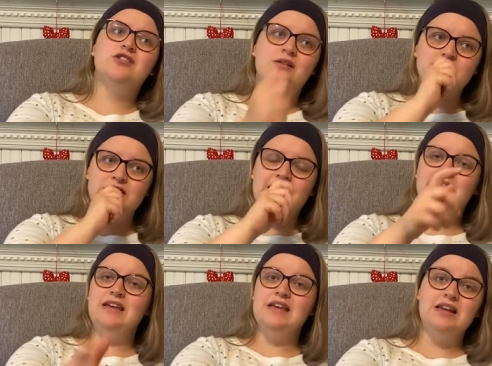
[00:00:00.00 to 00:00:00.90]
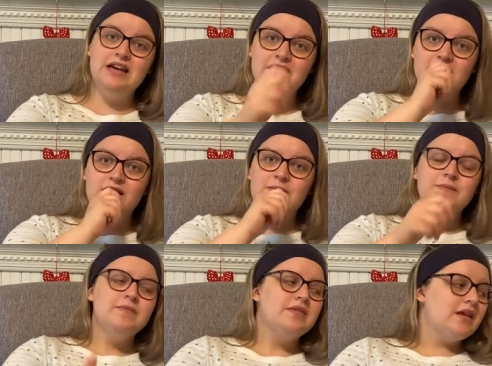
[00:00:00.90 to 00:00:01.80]
them to like eat it.
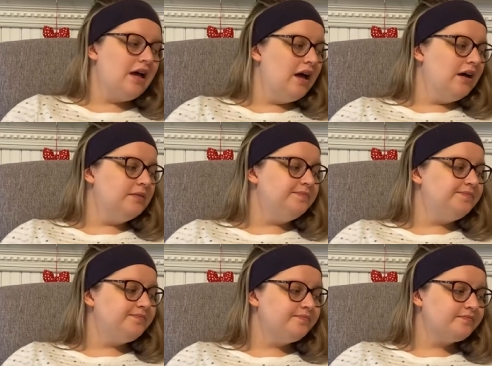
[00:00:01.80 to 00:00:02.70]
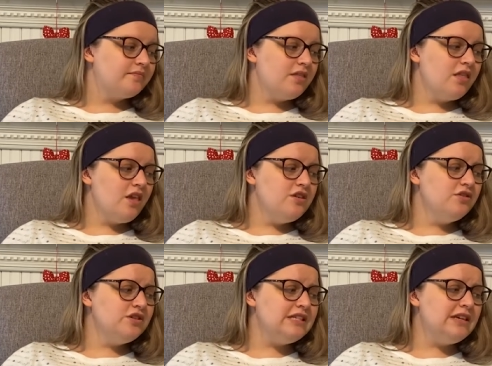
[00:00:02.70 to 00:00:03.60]
Um,
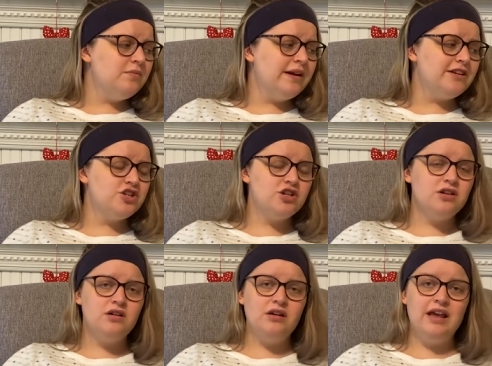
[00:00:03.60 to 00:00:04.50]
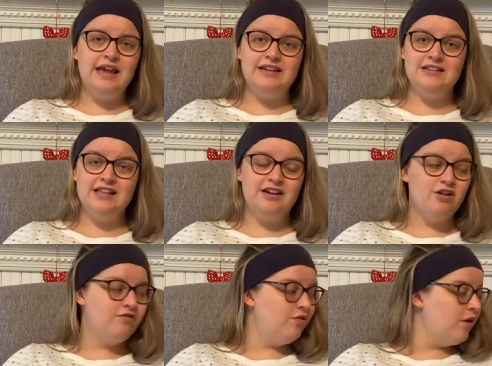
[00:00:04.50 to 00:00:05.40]
you'll see which hand they
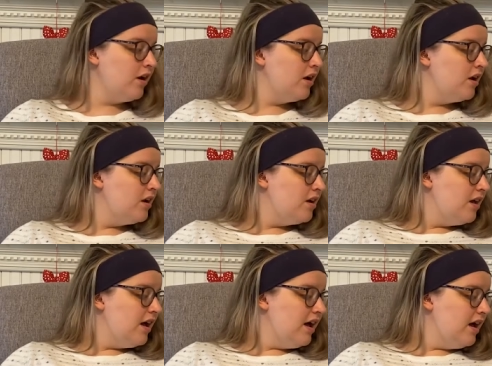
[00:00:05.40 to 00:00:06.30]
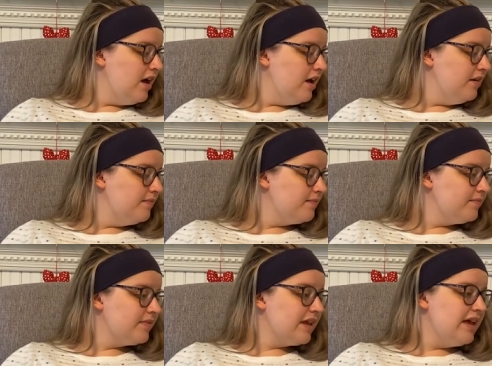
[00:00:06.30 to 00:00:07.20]
go for. Uh,
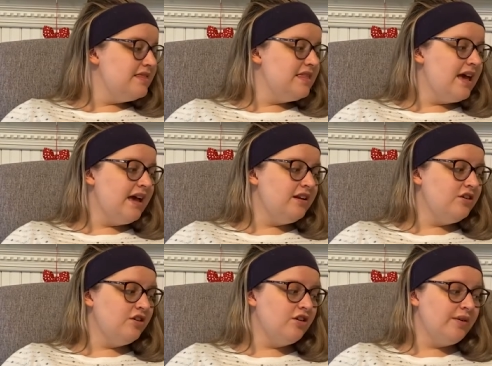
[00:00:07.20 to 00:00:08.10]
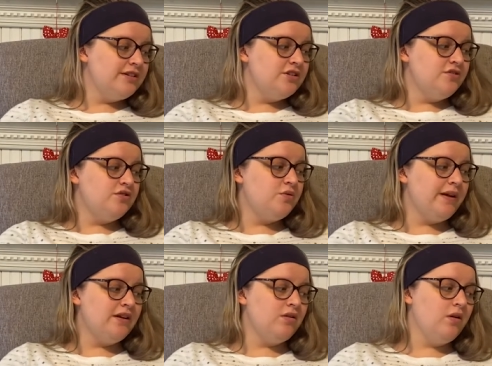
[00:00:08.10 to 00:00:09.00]
and then you're going to do
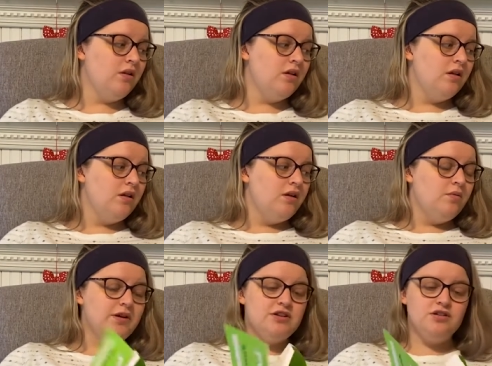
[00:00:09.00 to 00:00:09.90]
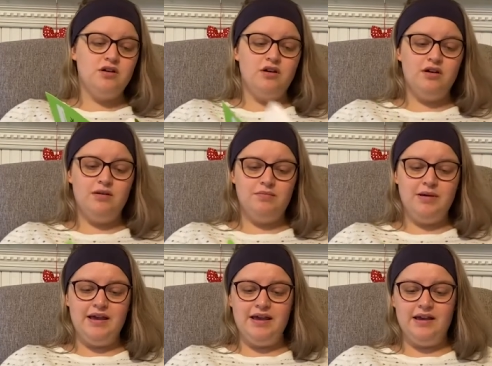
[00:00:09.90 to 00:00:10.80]
Twinkle, which is on
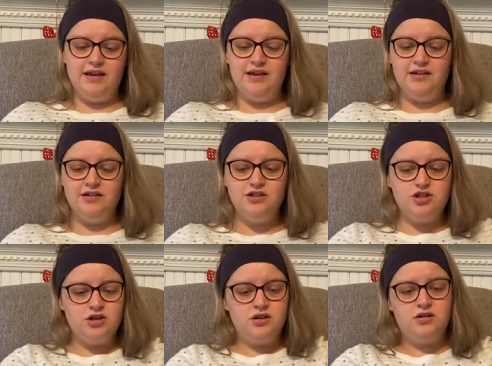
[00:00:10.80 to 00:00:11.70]
page